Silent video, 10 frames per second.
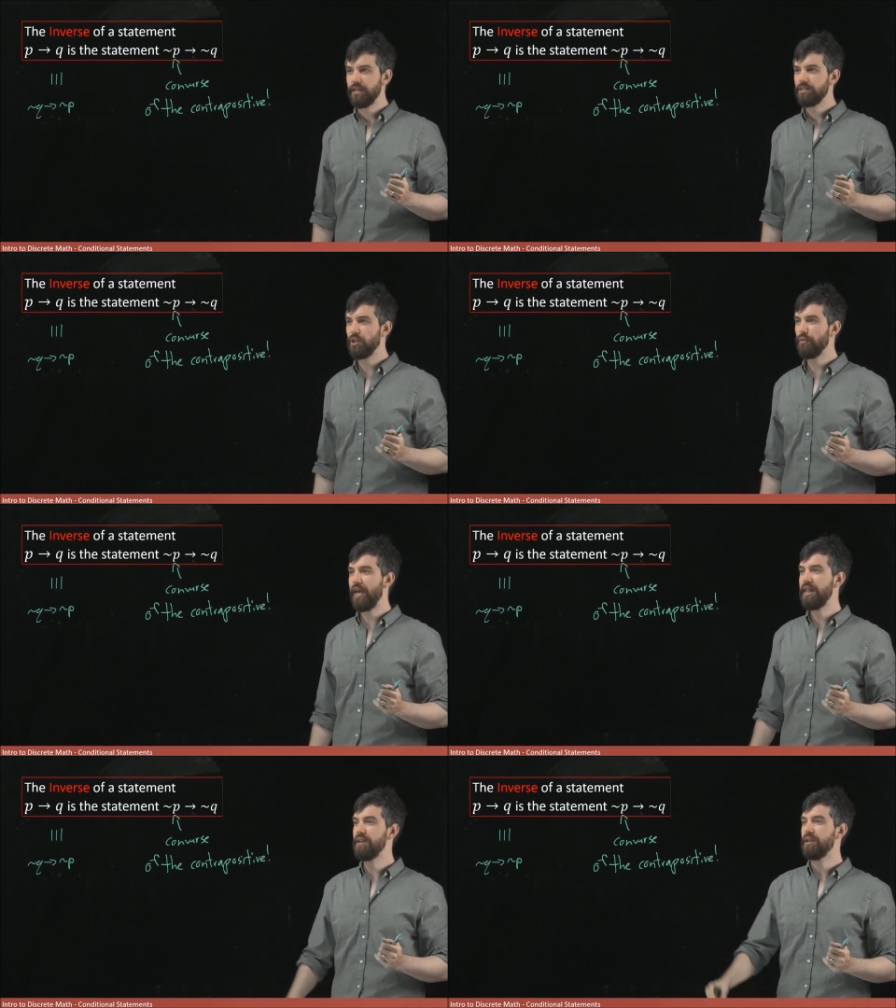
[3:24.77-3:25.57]
So
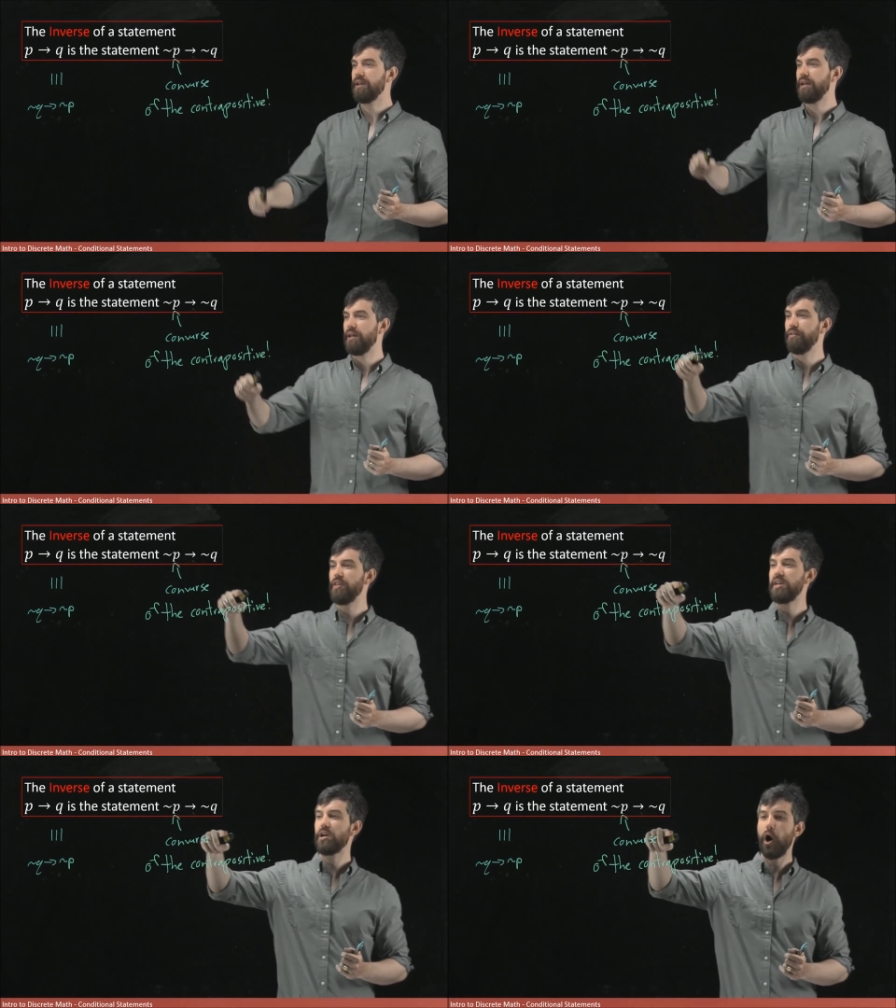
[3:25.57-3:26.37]
then
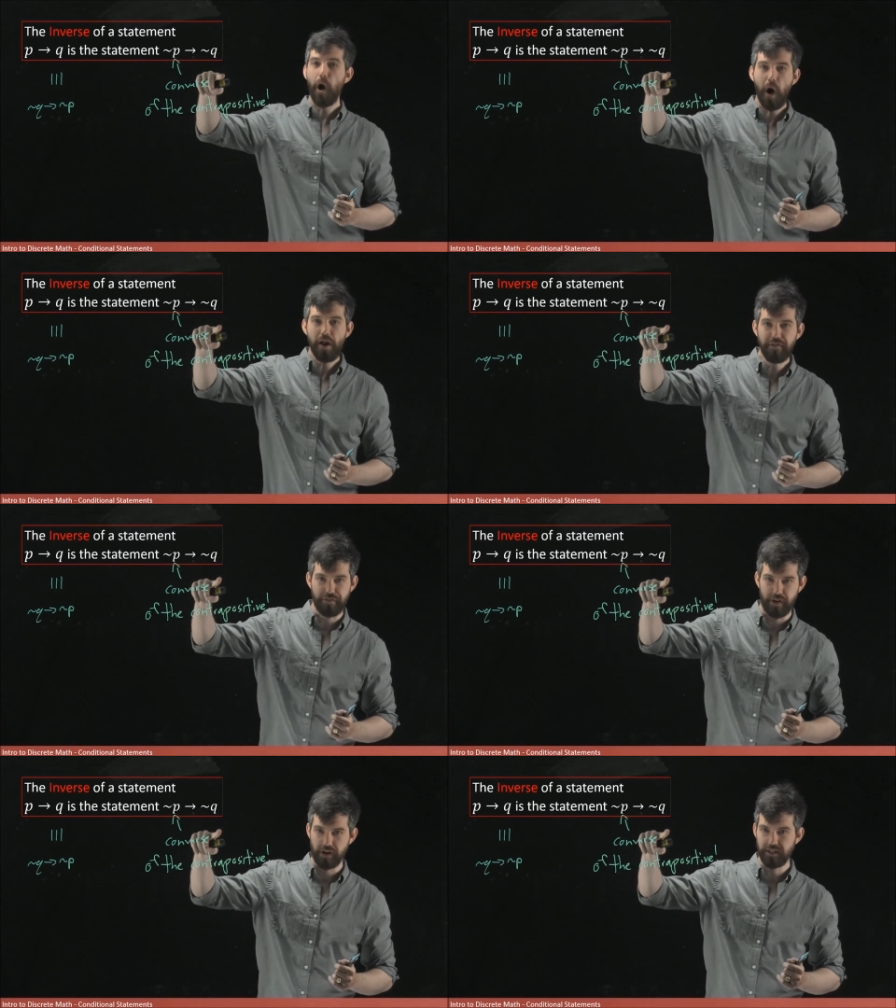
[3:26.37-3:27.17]
the
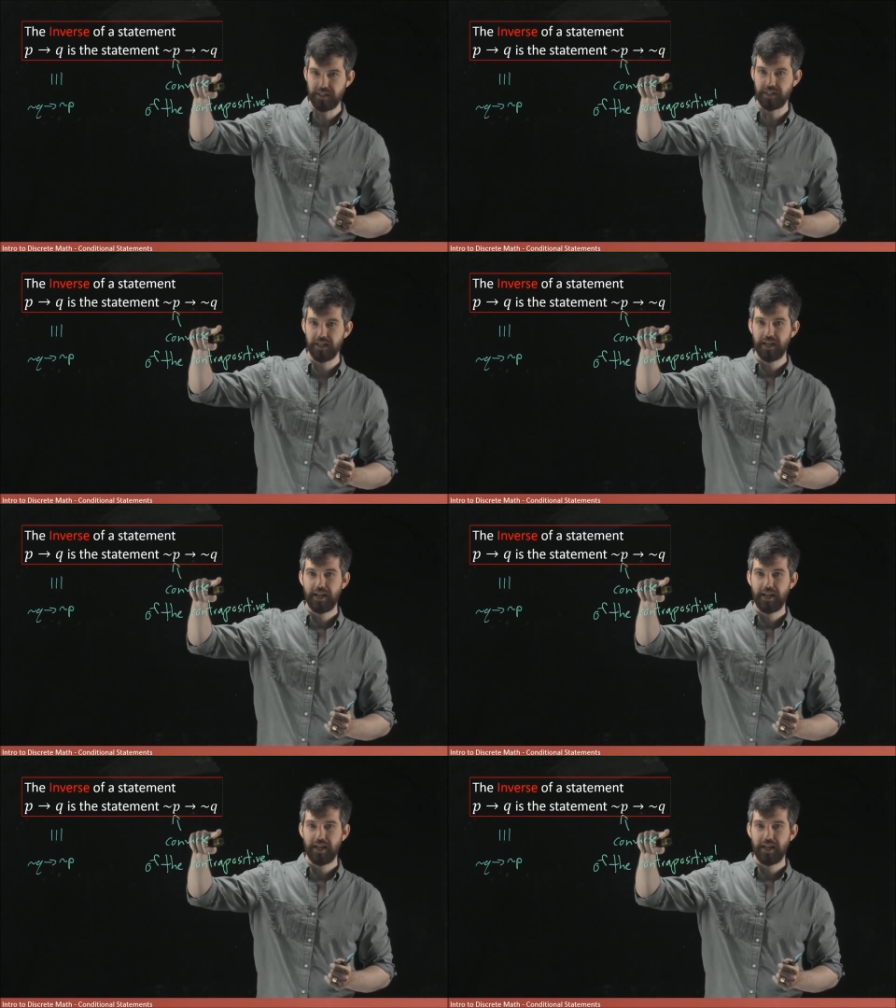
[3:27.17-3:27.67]
converse